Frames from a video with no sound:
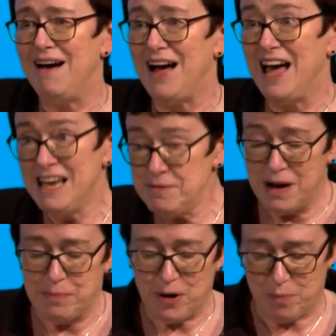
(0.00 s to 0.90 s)
I hid
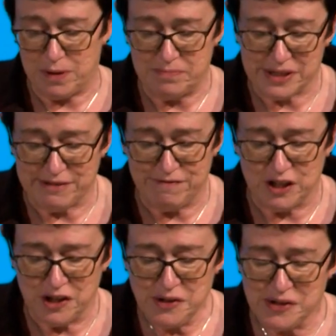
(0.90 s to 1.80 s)
my problems at
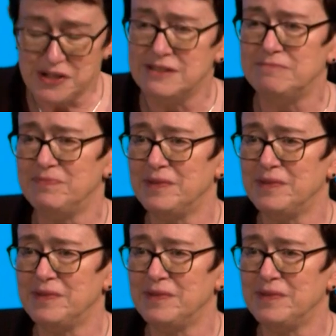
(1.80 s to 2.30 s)
first.